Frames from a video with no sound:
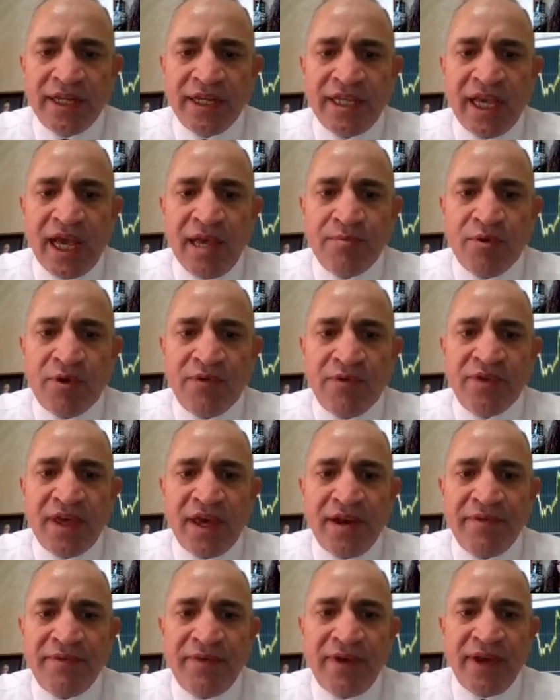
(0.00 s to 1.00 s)
the other type
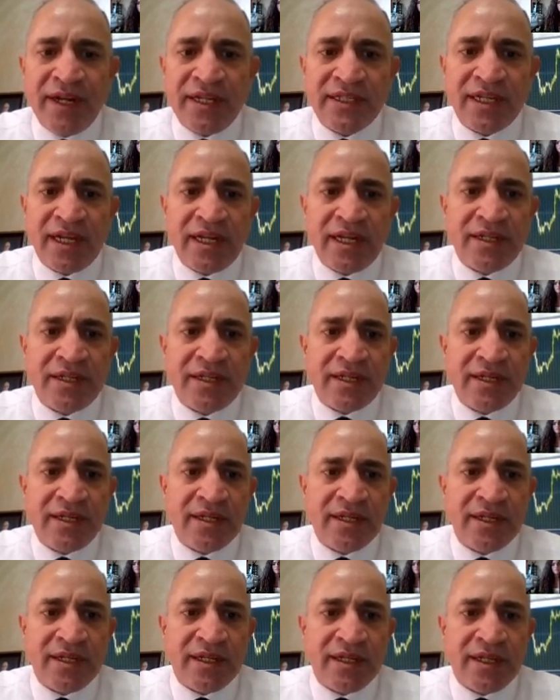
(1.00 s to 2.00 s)
of the reversal
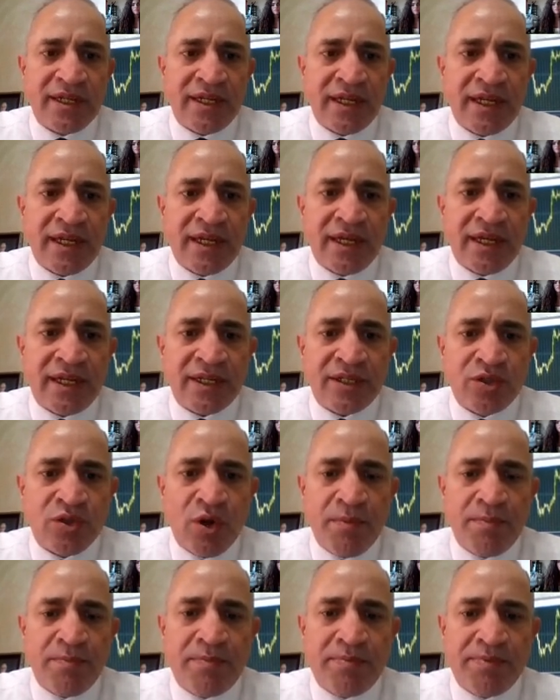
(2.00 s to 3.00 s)

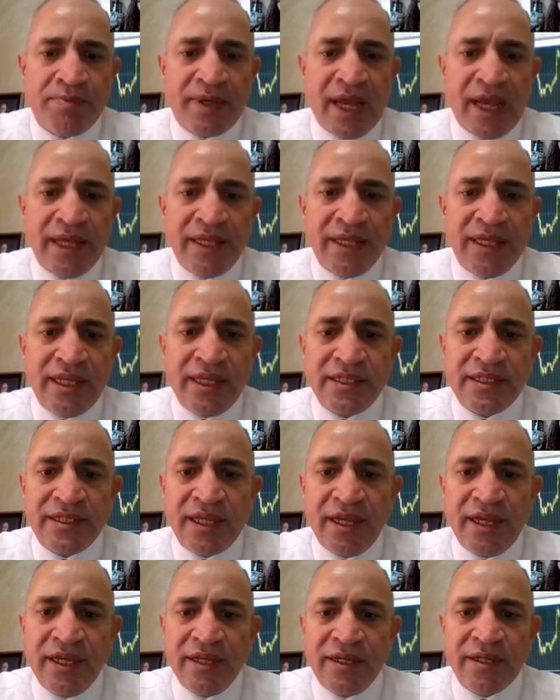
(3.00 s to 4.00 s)
top
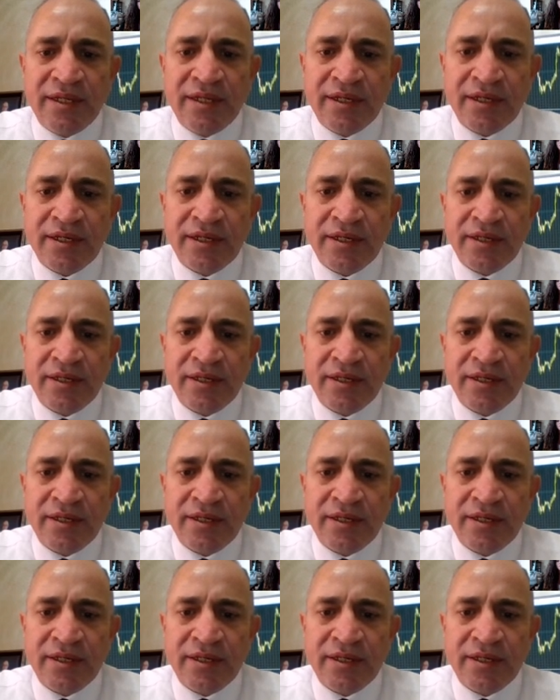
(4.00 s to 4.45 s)
candlestick.